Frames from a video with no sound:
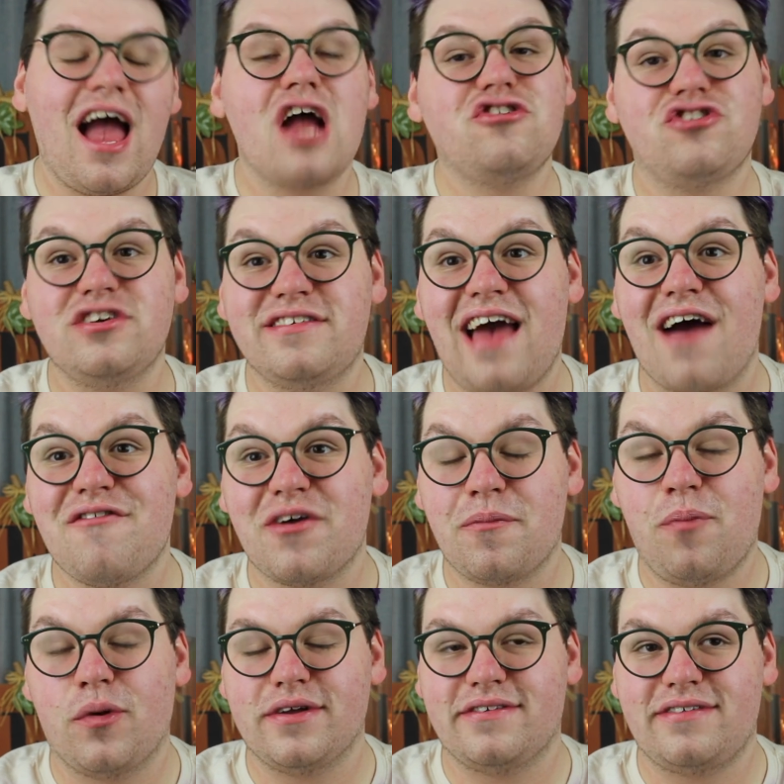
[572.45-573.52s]
She's having
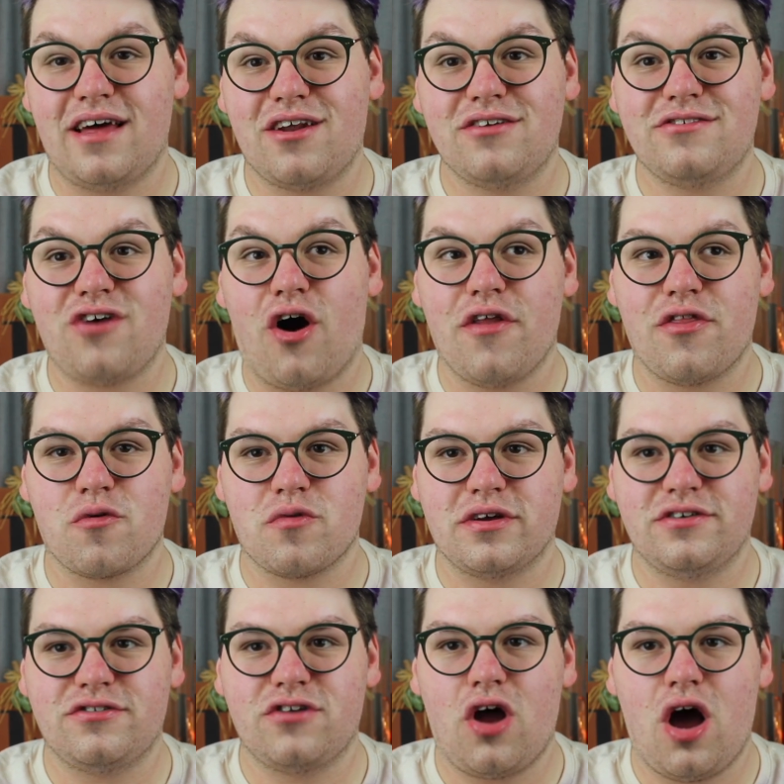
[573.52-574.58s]
poinsettias on the
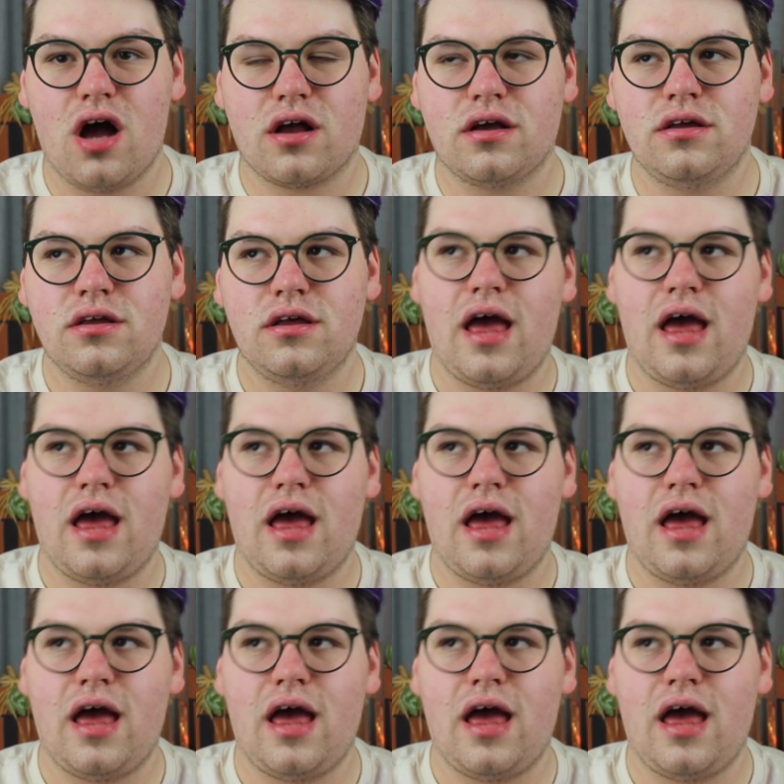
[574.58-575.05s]
restock.